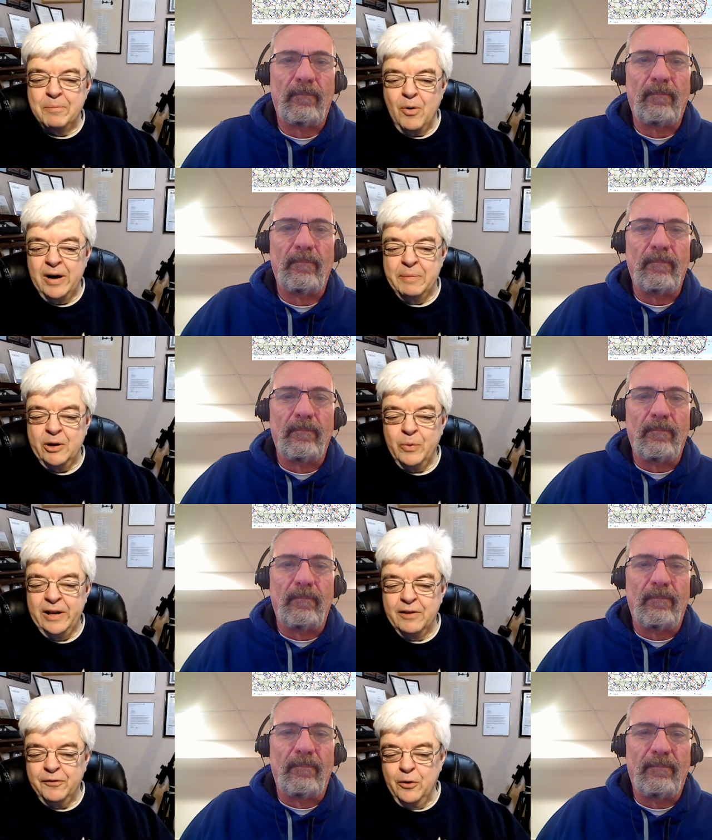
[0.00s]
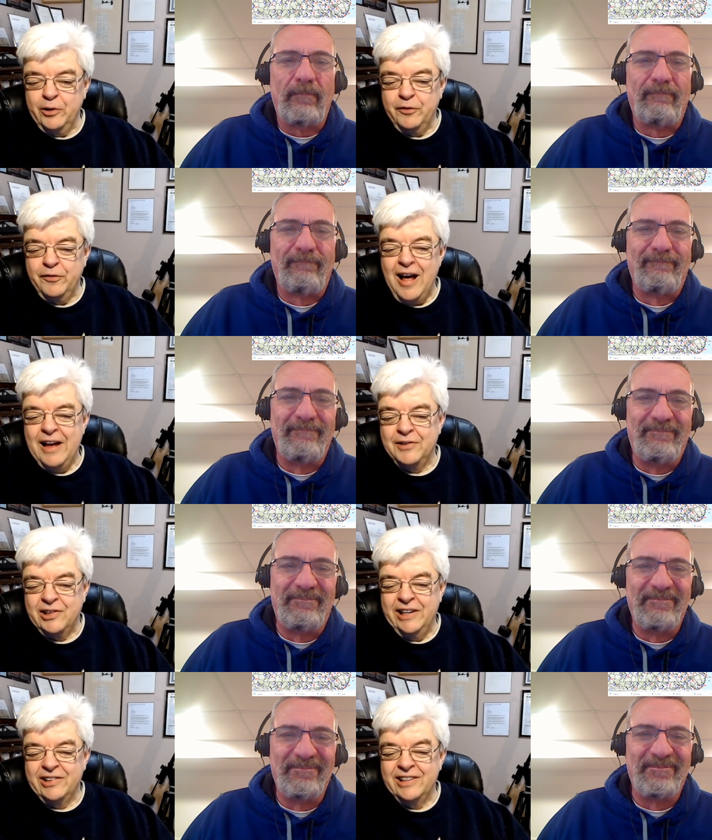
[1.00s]
Speaker 1: Barney between the first five
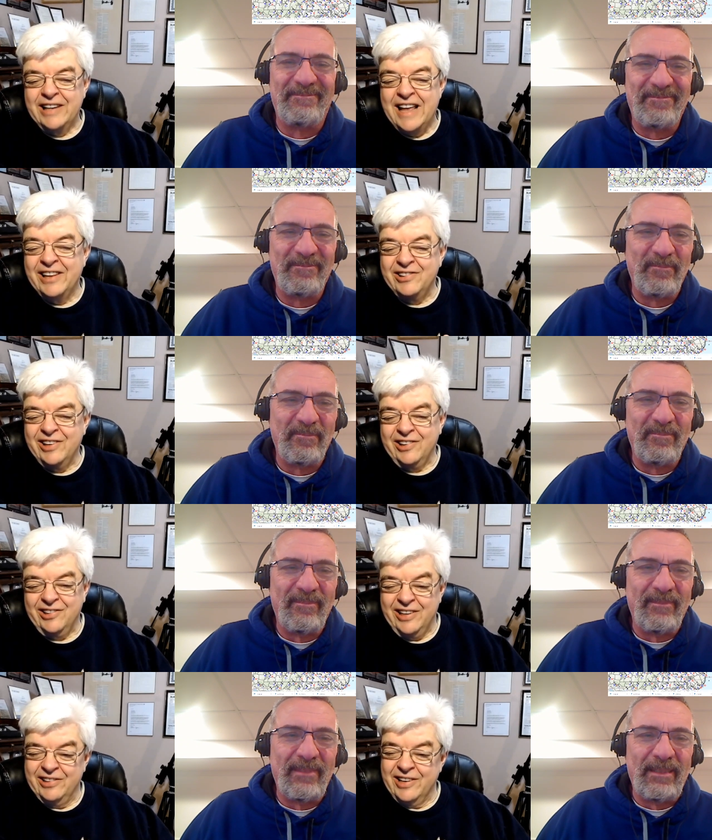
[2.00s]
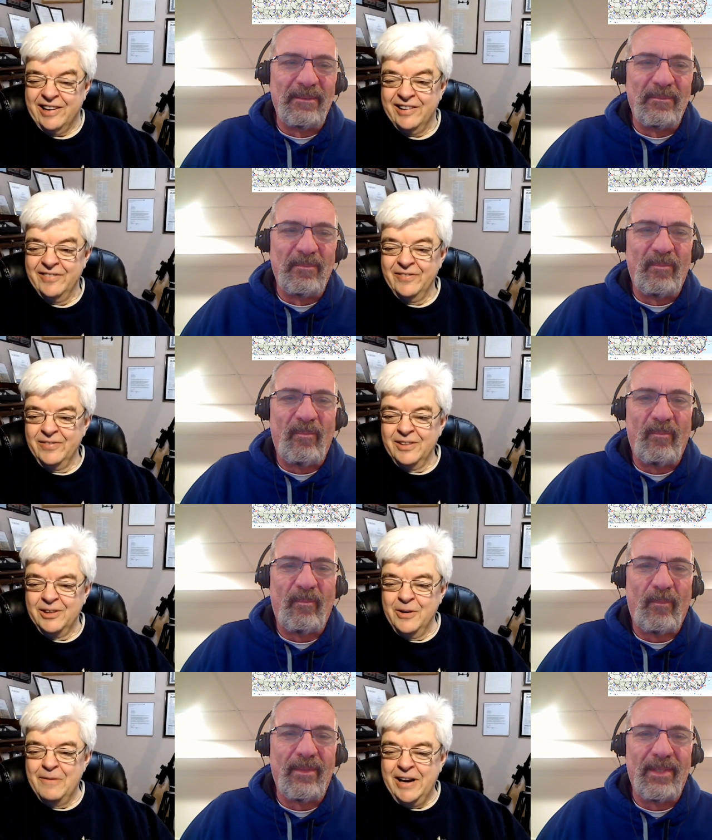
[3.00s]
seasons and the sixth season.
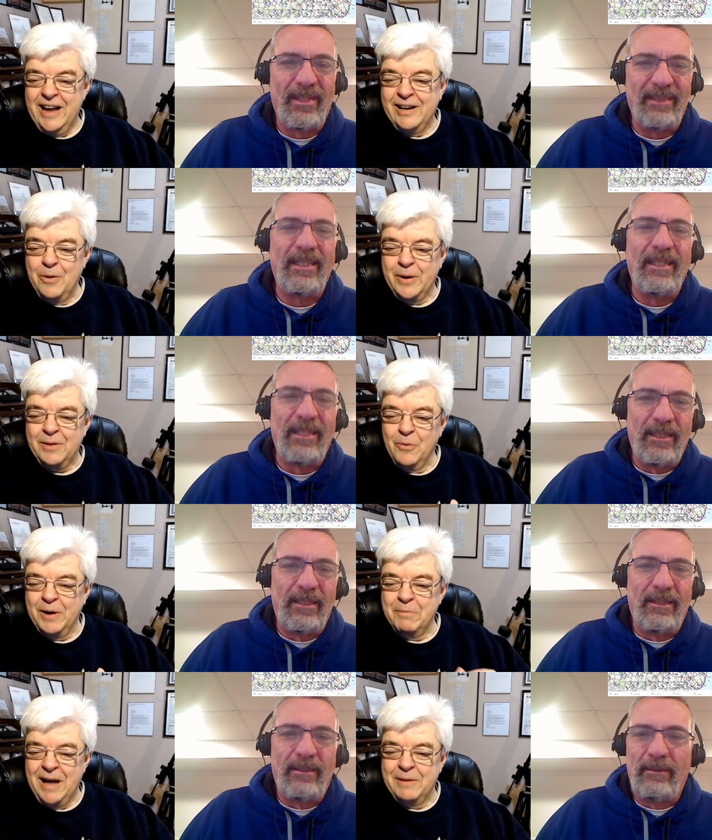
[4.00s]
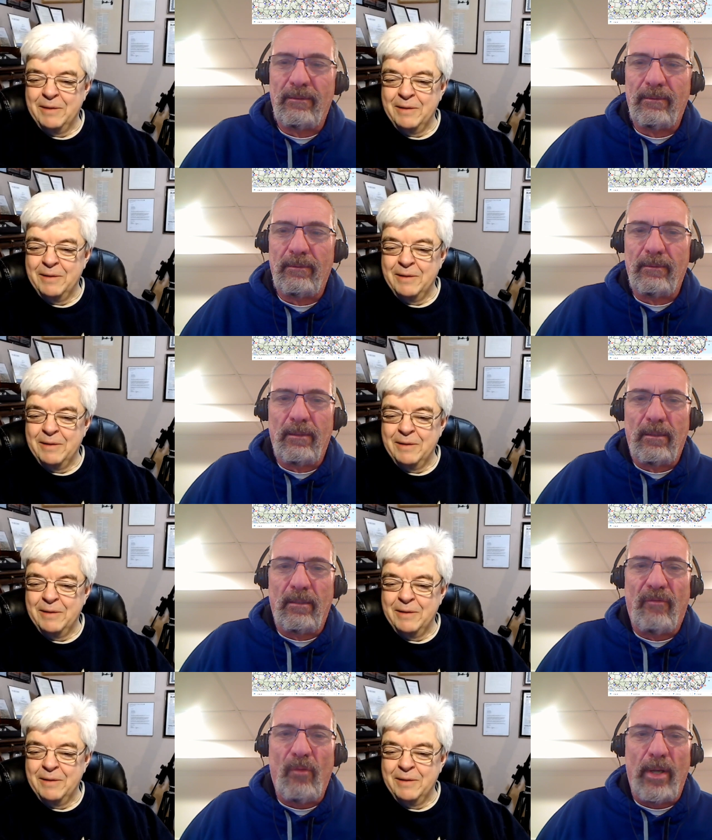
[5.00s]
Do you have any idea what, what it might have been?
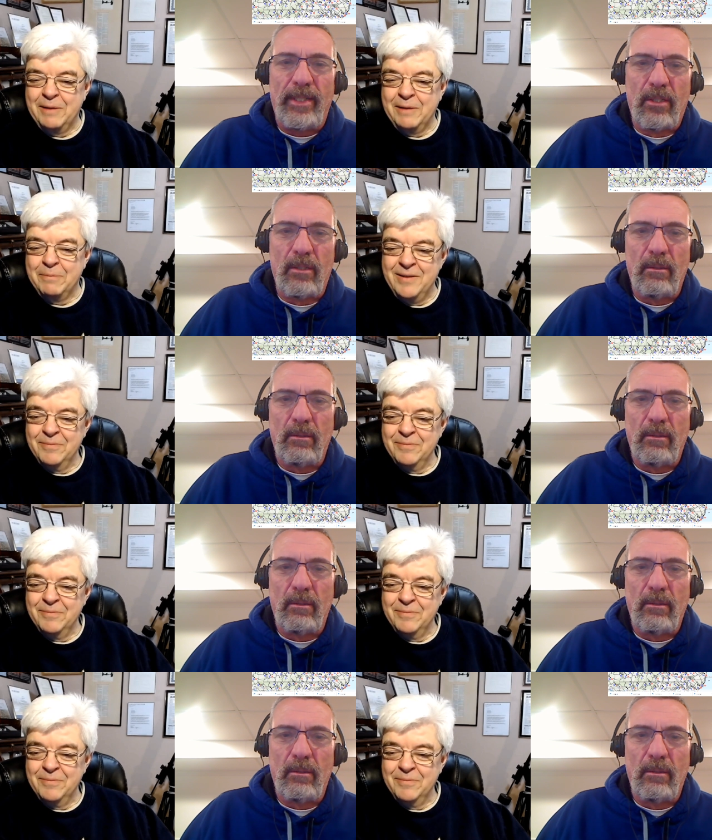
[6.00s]
The voice.